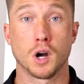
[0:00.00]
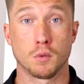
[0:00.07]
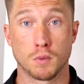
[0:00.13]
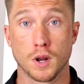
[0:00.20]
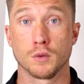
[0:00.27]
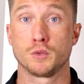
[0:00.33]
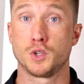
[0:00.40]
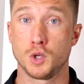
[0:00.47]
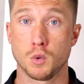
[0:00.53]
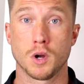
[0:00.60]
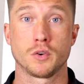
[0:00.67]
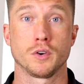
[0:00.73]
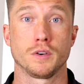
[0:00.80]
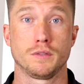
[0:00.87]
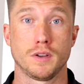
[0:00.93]
around
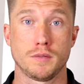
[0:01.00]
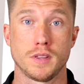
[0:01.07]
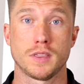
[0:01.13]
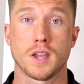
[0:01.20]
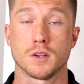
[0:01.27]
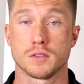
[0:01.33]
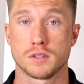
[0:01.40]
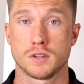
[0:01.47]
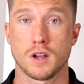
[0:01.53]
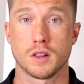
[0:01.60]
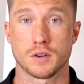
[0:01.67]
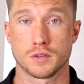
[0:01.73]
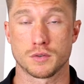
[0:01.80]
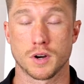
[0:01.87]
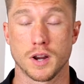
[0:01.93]

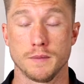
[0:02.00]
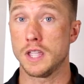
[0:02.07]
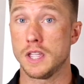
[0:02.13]
$250,000, right?